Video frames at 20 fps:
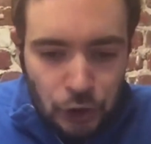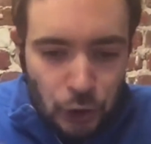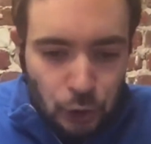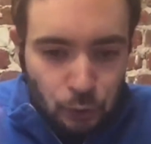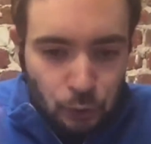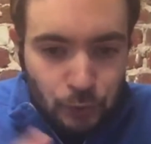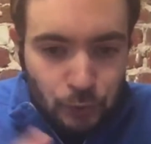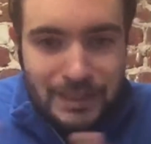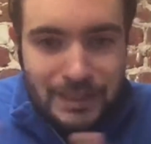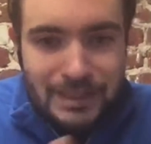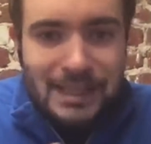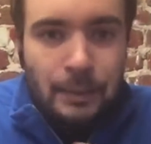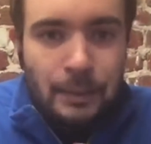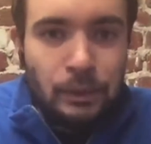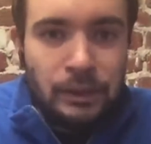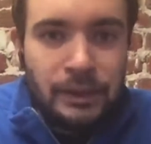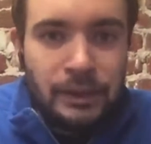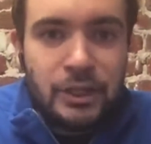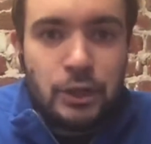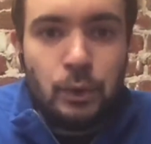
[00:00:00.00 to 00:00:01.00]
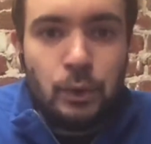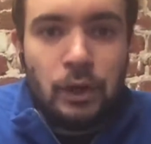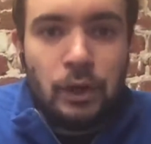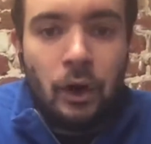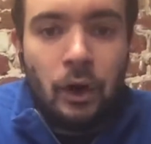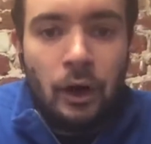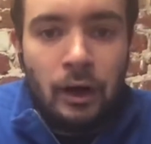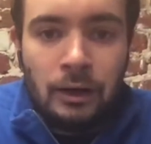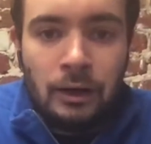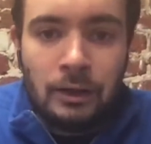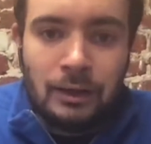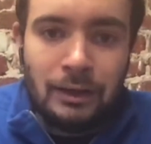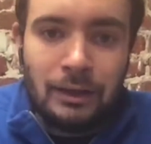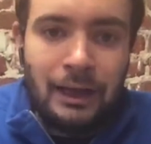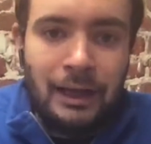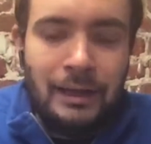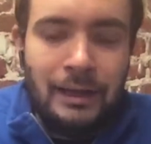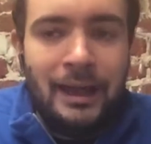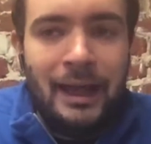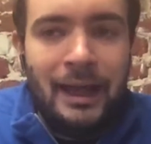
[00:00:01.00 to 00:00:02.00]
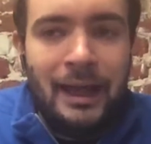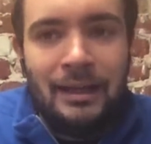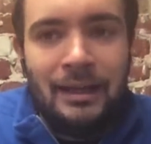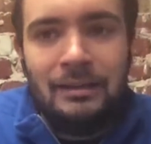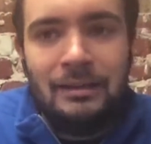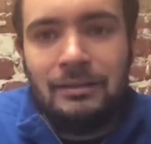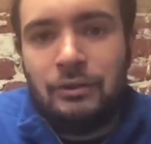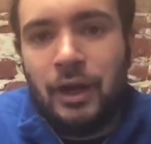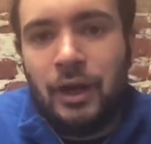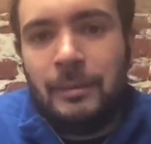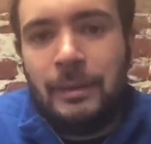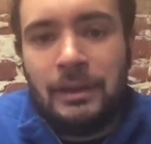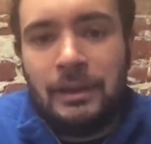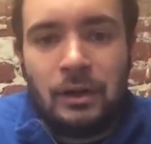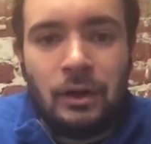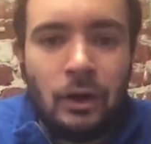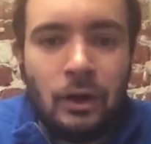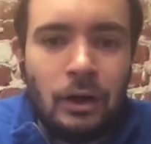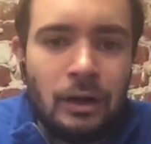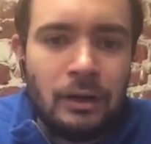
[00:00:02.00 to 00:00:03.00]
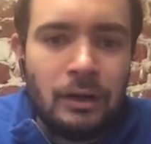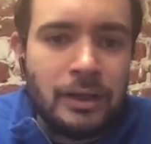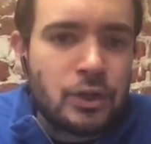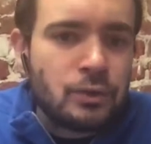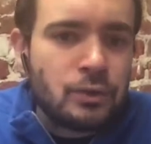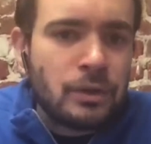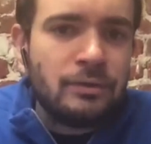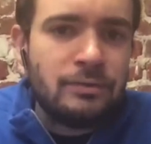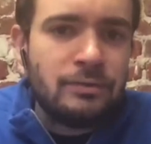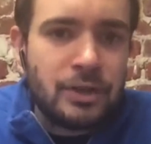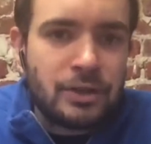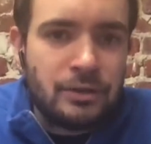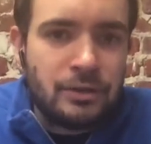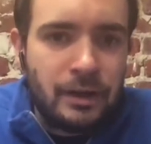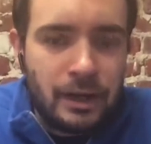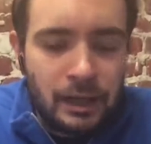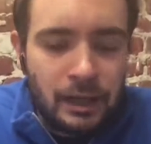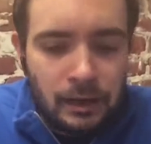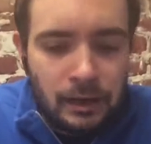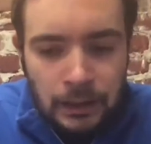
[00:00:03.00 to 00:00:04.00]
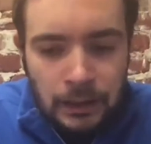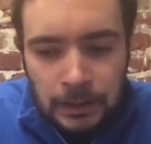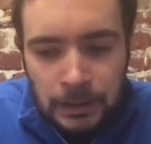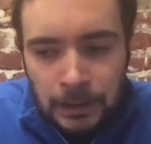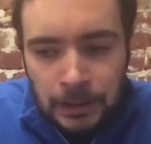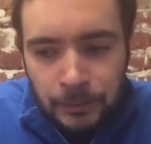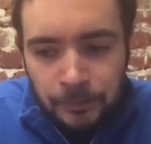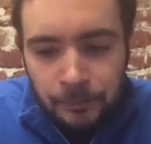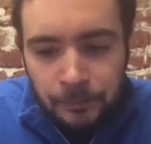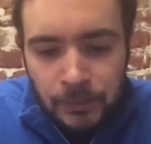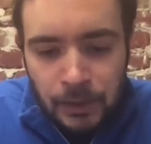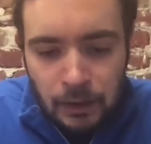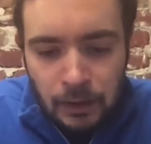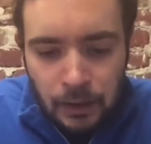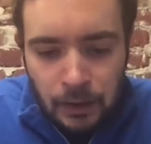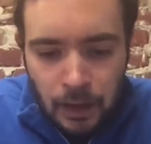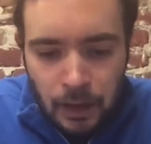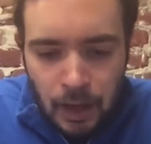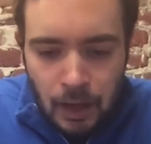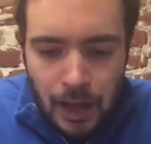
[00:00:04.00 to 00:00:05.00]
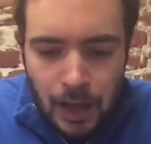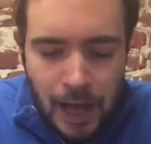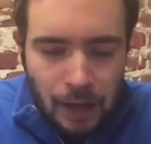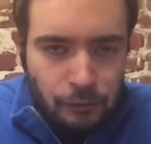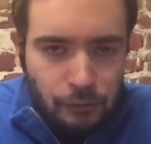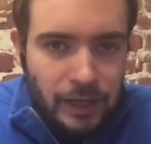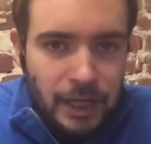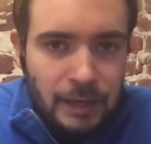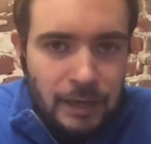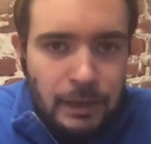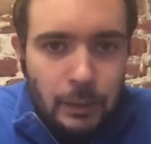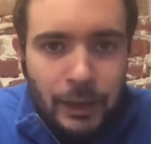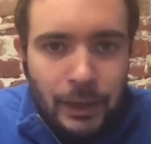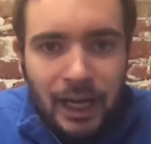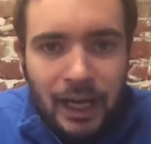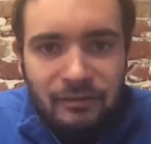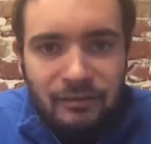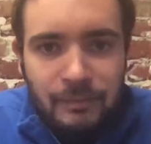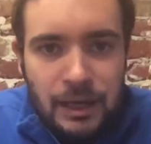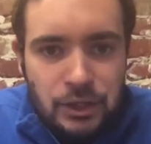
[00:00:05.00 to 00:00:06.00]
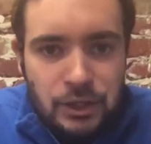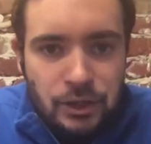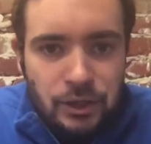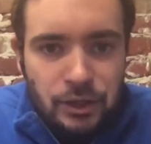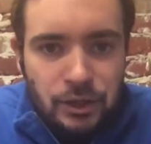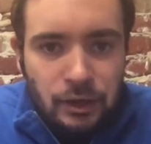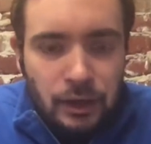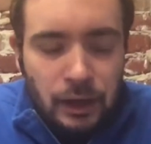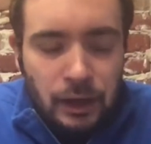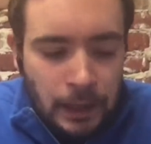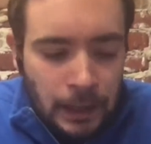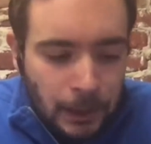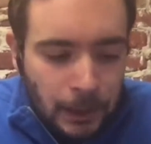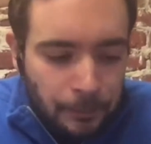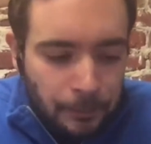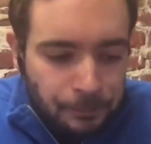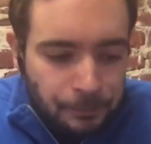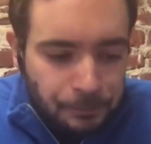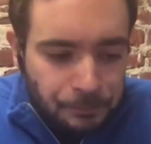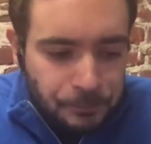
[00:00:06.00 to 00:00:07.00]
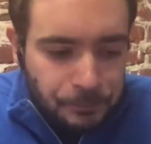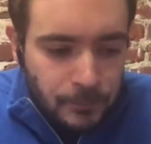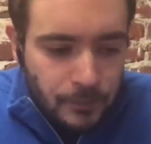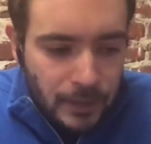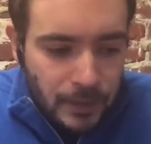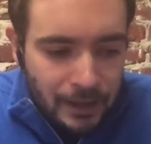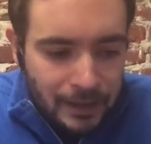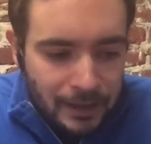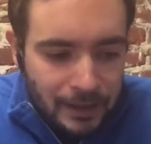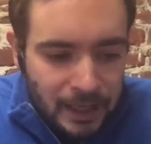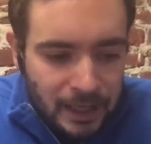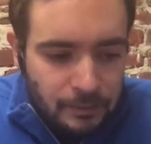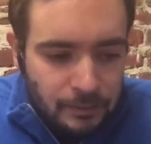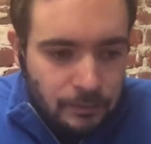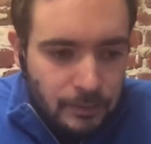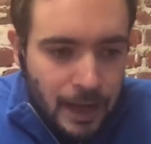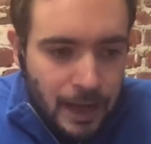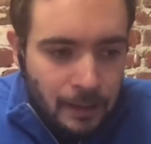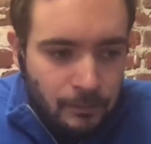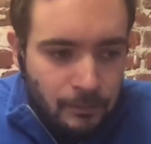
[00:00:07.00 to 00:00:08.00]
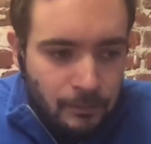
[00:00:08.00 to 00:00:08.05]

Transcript: Reassemble it into a call and then try to make the call. It's really frustrating. At Readme, we kind of measure the